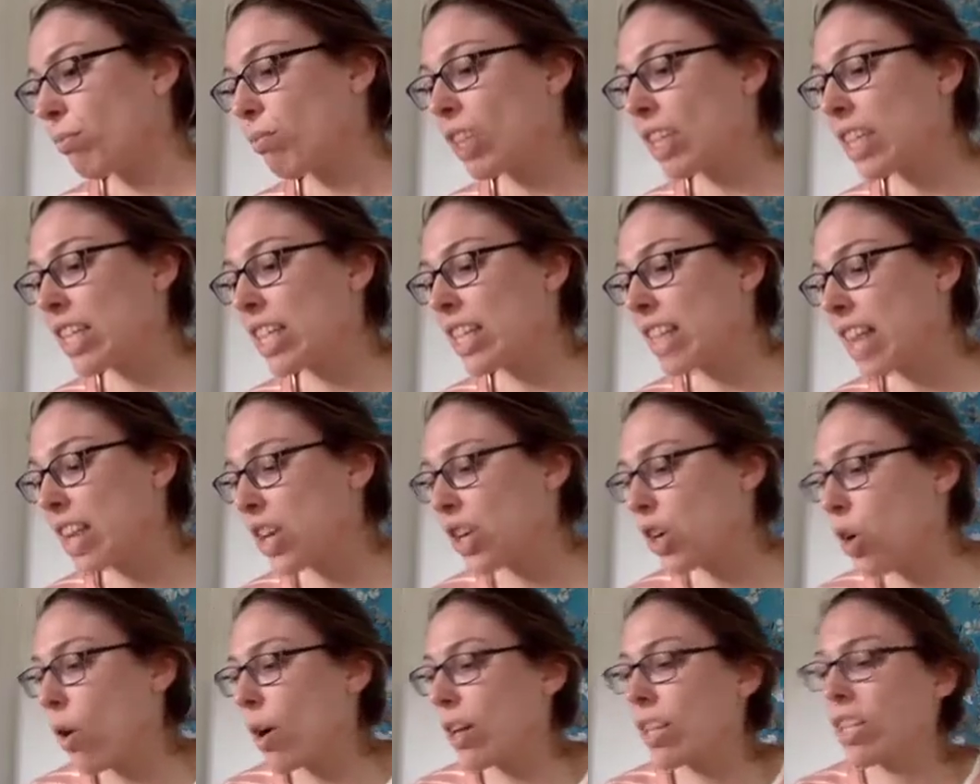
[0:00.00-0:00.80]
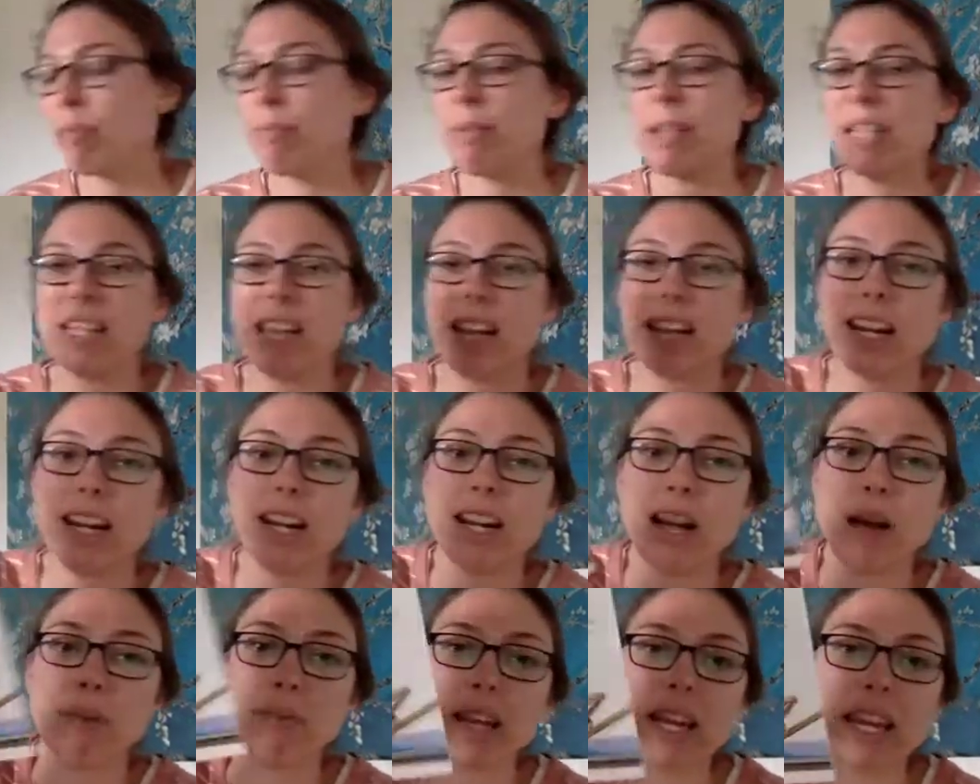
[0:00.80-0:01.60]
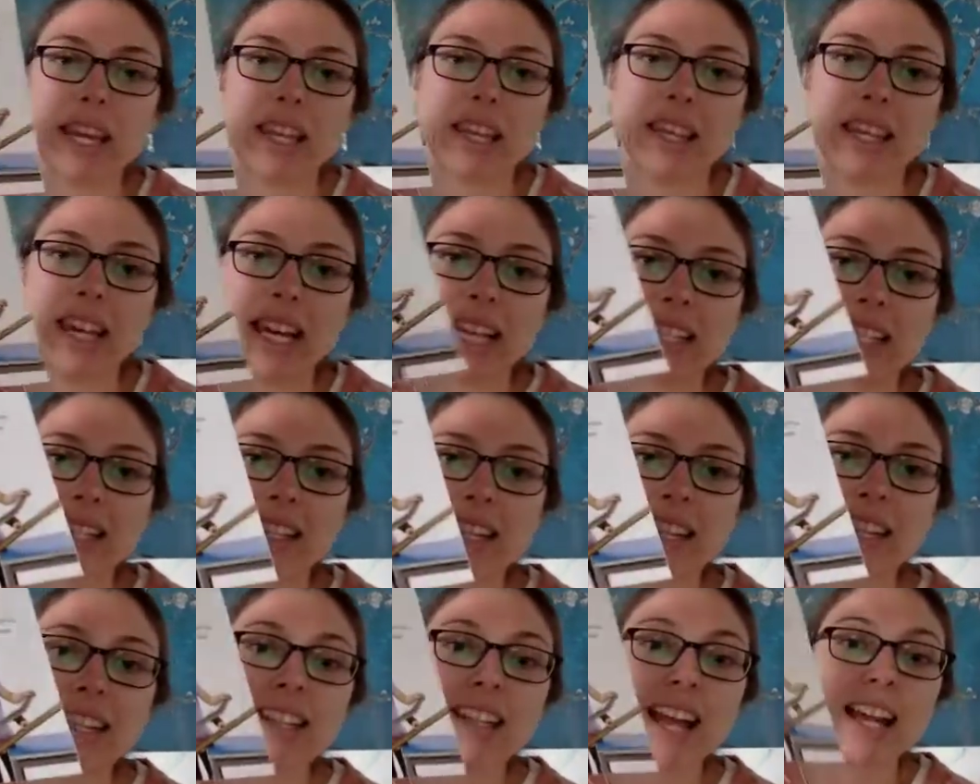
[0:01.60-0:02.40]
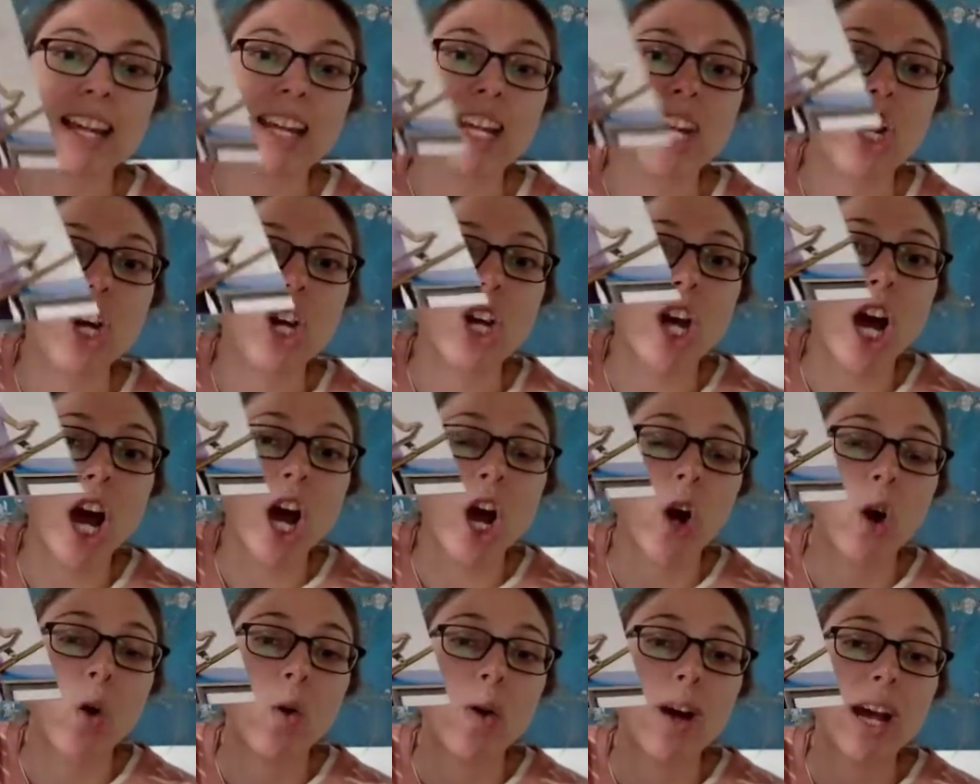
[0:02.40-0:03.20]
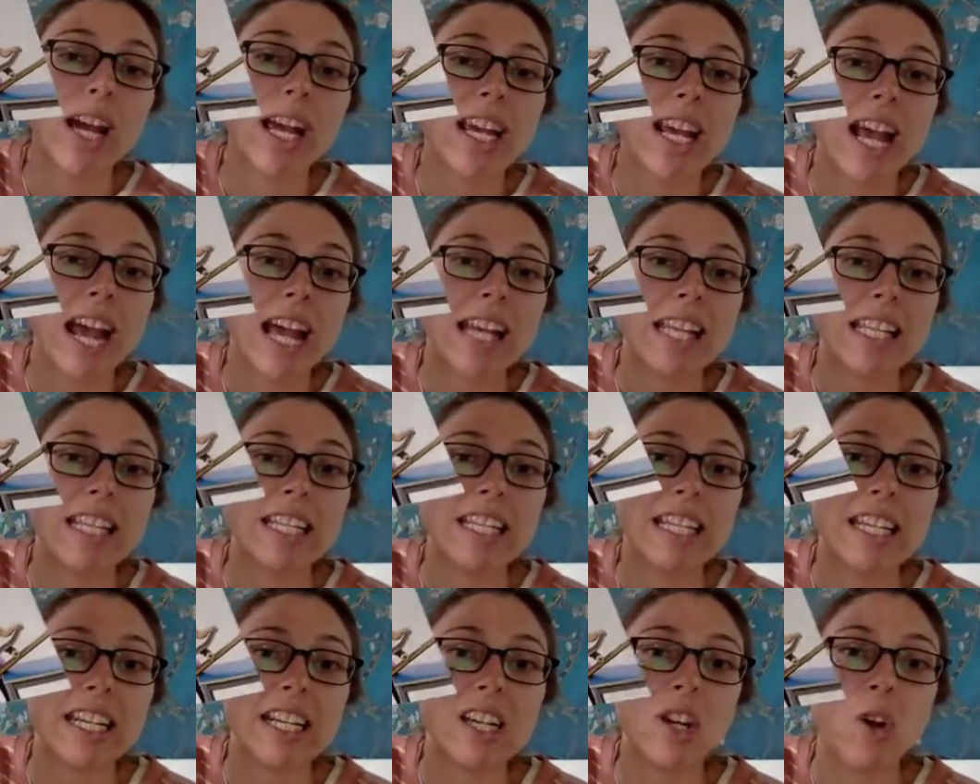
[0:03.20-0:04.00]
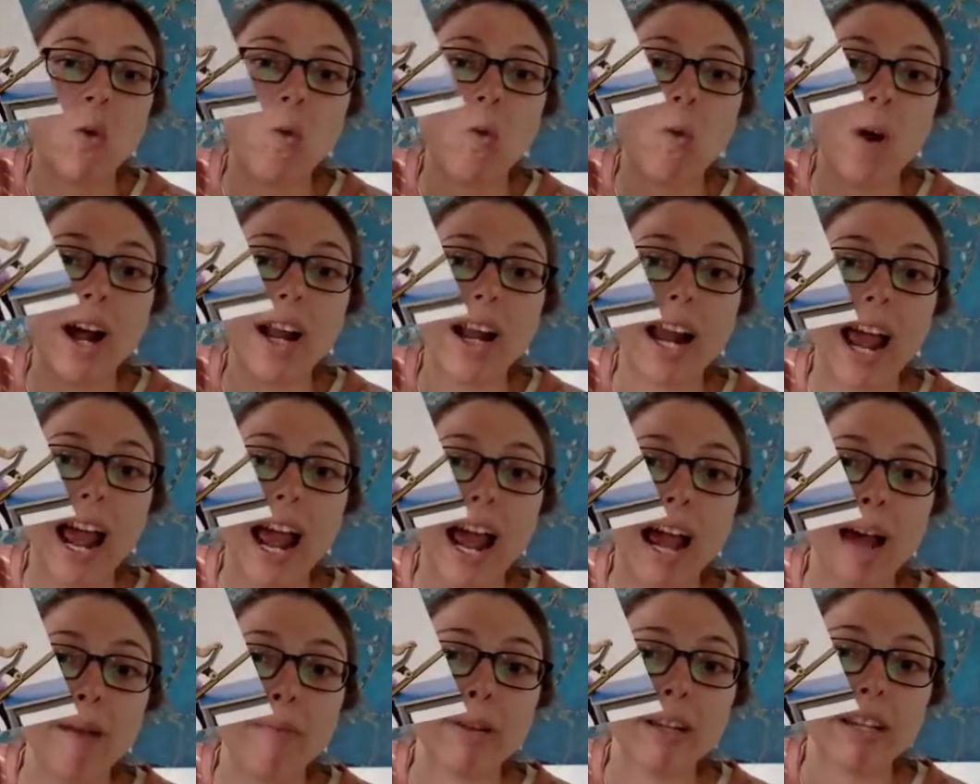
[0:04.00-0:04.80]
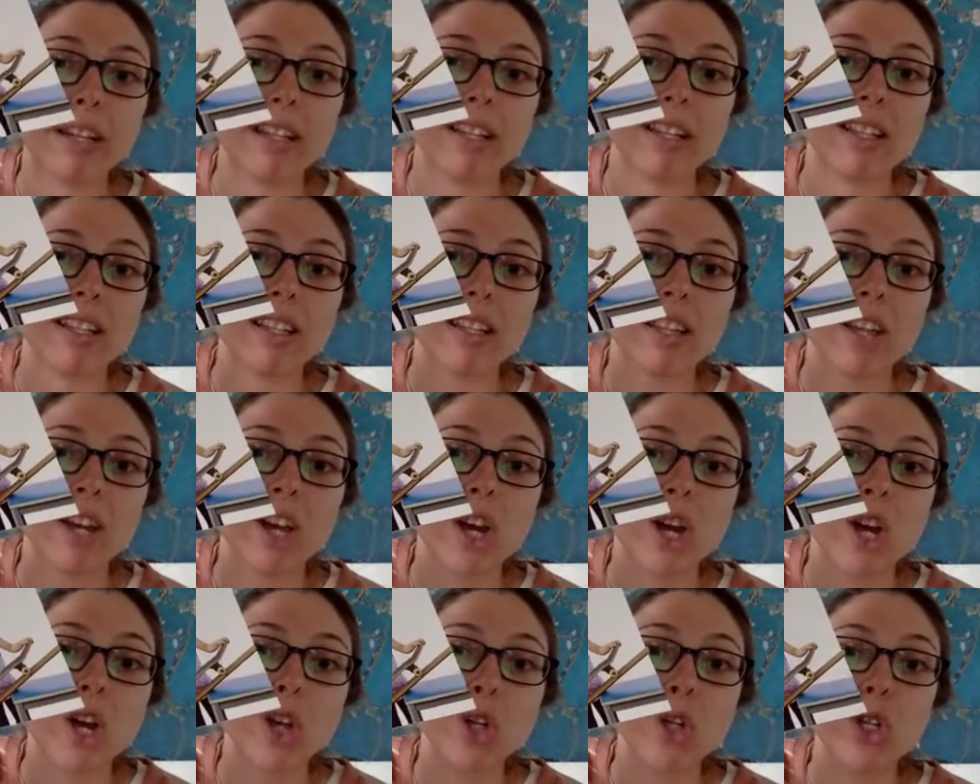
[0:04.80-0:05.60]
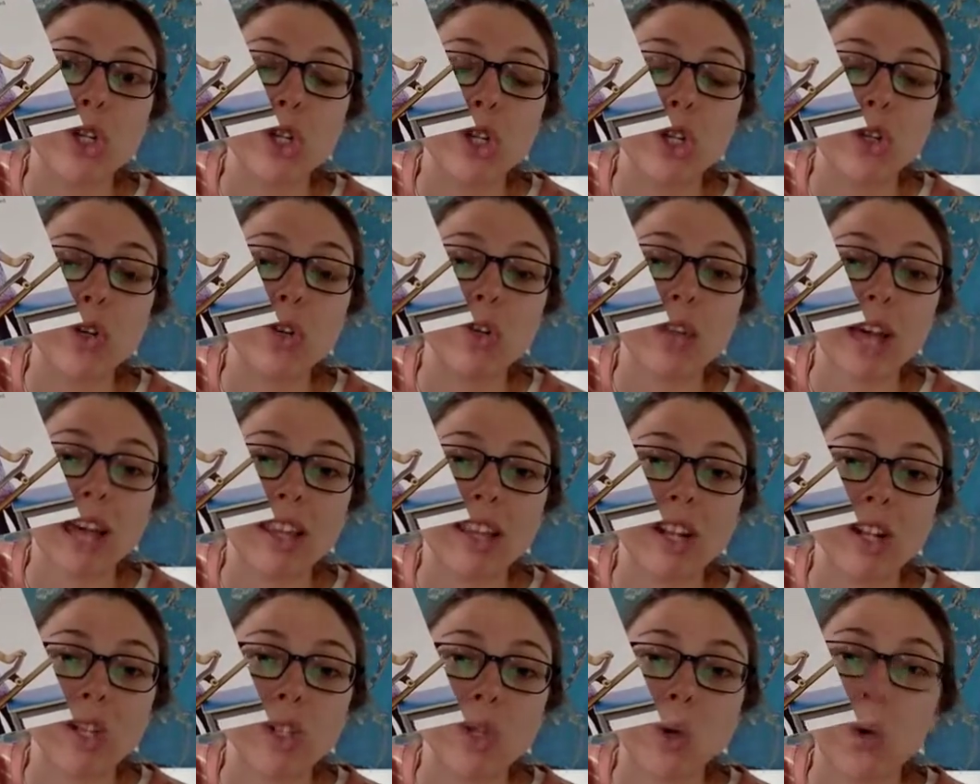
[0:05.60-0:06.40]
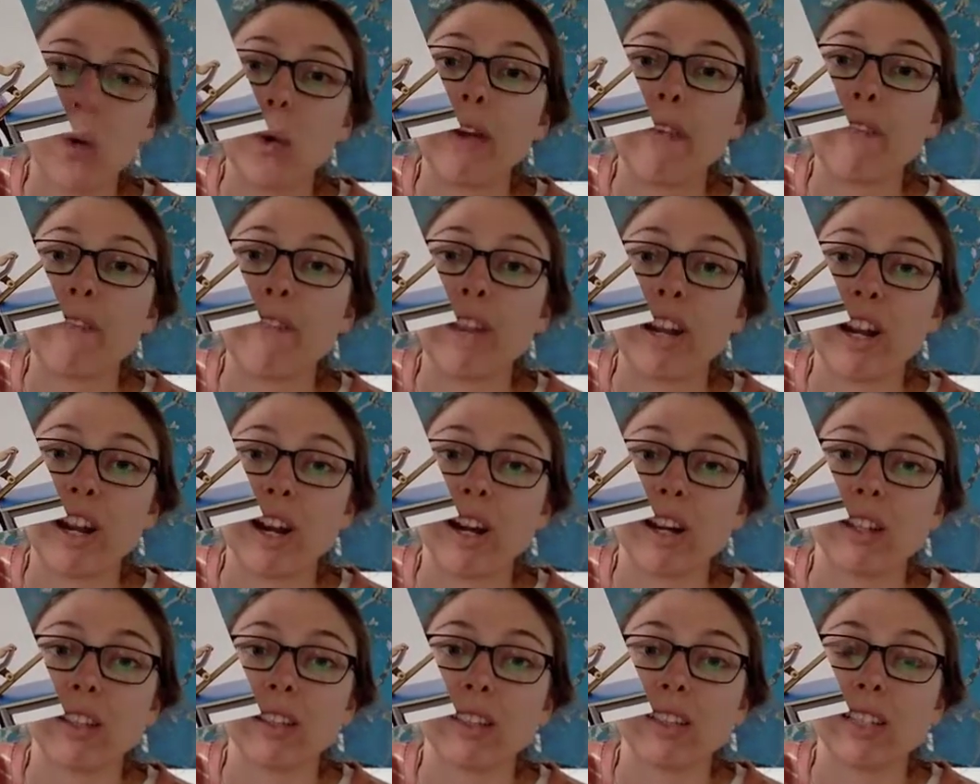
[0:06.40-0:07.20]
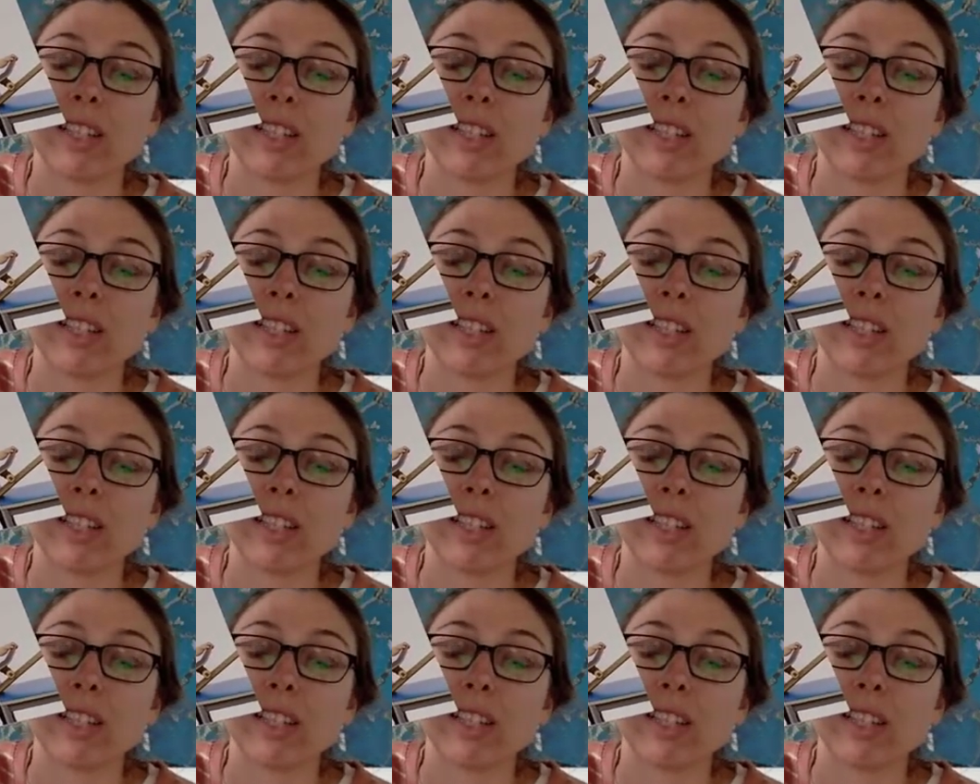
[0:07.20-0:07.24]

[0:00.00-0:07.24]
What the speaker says: is that you're going to be setting it up like this and then letting go and seeing what happens to that little toy figure.